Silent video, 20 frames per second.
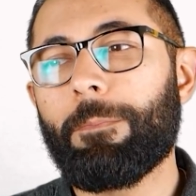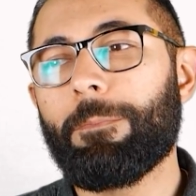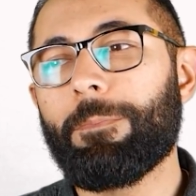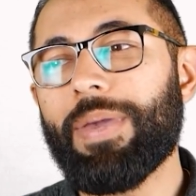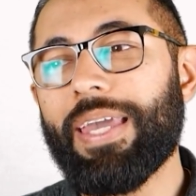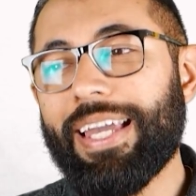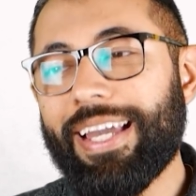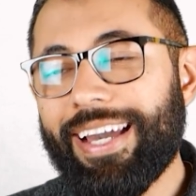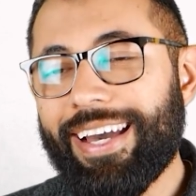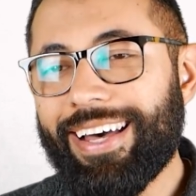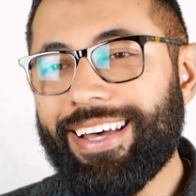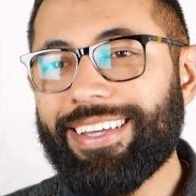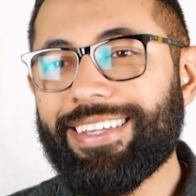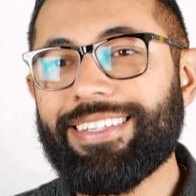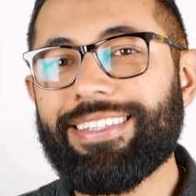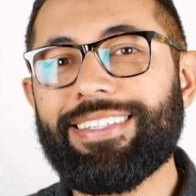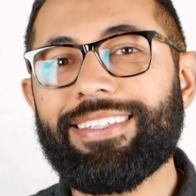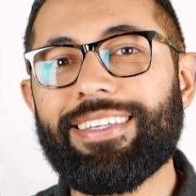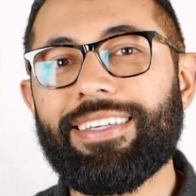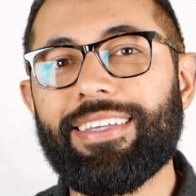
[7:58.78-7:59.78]

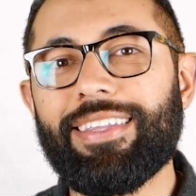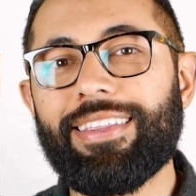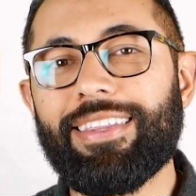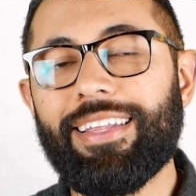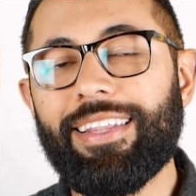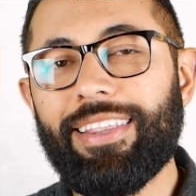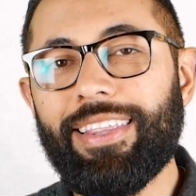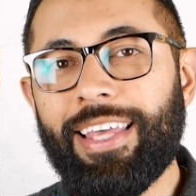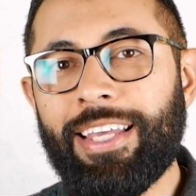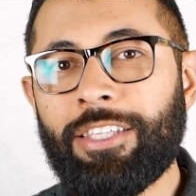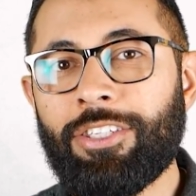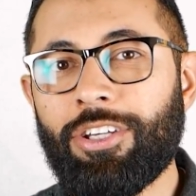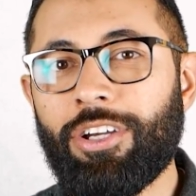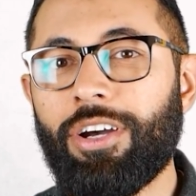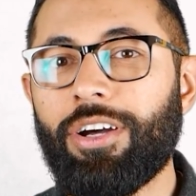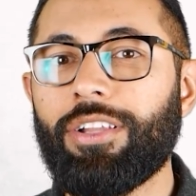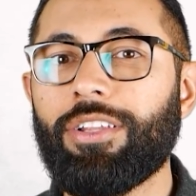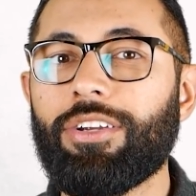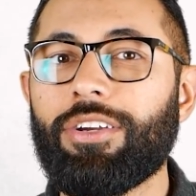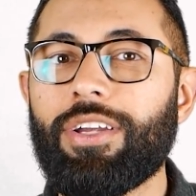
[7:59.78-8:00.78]
because the lens
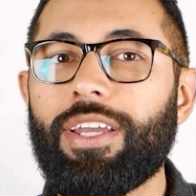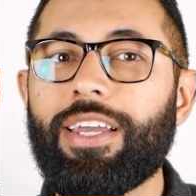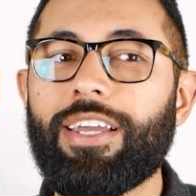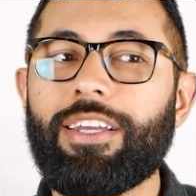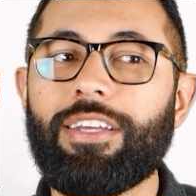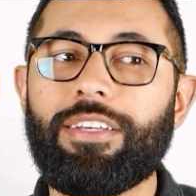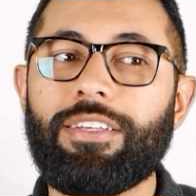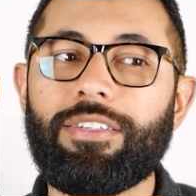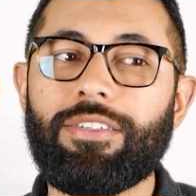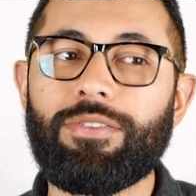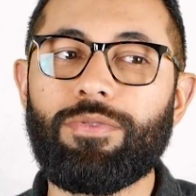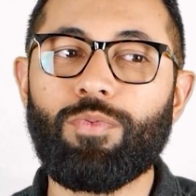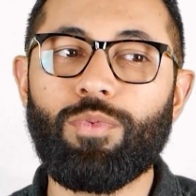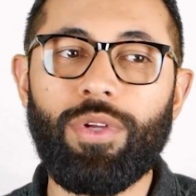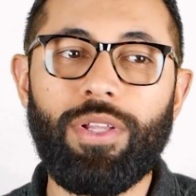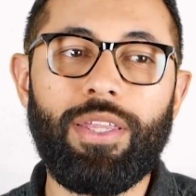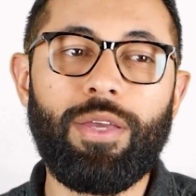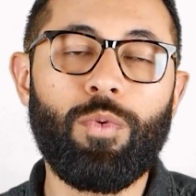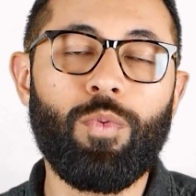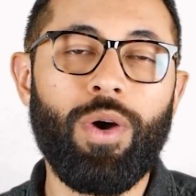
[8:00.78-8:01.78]
color is
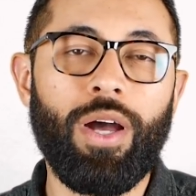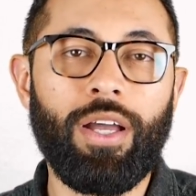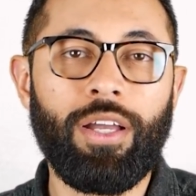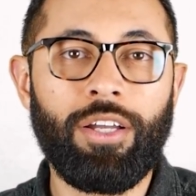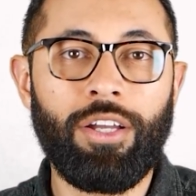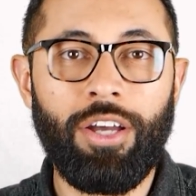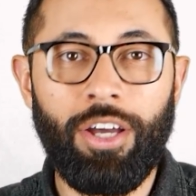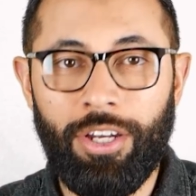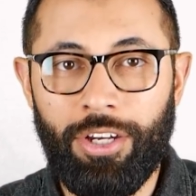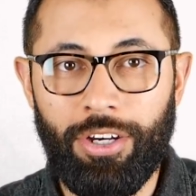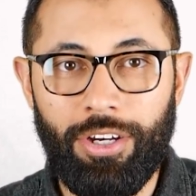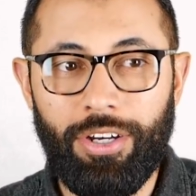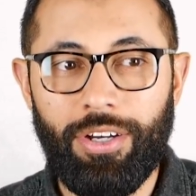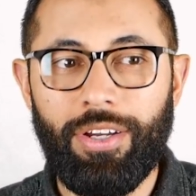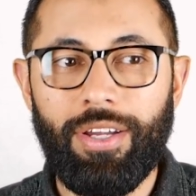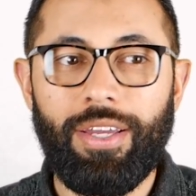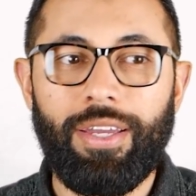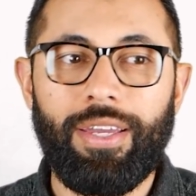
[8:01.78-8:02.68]
really what Gunnar